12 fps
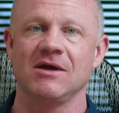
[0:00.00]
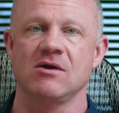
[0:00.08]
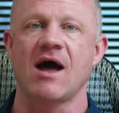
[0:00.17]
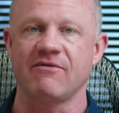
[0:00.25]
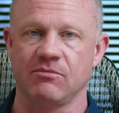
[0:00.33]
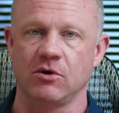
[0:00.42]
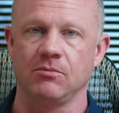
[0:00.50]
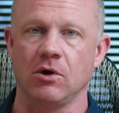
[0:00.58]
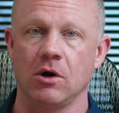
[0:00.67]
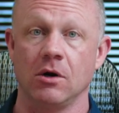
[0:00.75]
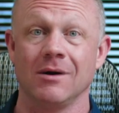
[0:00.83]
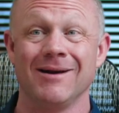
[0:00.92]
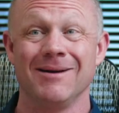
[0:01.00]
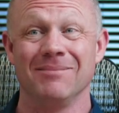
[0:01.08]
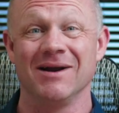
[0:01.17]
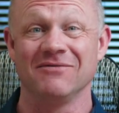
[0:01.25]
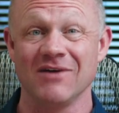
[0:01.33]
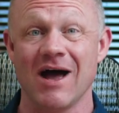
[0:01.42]
that you have a Purple Heart.
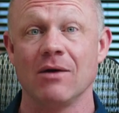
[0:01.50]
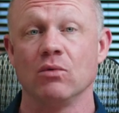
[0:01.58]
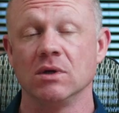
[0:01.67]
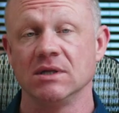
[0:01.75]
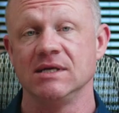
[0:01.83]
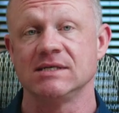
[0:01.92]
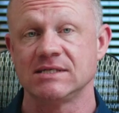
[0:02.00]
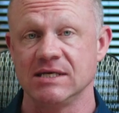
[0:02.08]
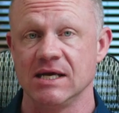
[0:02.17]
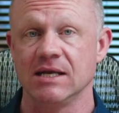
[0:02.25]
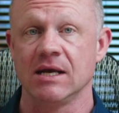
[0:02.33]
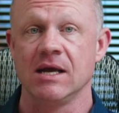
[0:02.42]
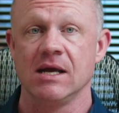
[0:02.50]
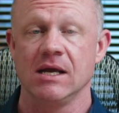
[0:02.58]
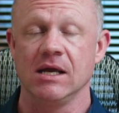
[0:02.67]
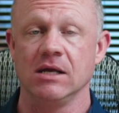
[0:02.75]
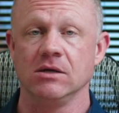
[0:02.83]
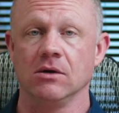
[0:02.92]
But if not, we'll at least see it
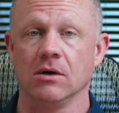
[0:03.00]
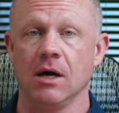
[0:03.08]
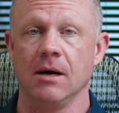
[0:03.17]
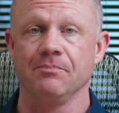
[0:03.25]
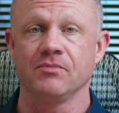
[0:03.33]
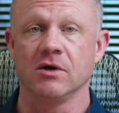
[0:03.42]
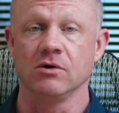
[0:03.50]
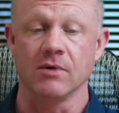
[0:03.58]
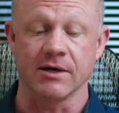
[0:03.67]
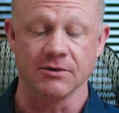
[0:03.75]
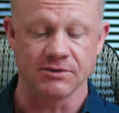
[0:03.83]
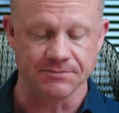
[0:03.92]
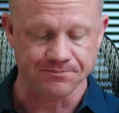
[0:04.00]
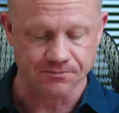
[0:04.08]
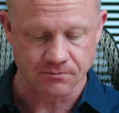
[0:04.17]
in your records.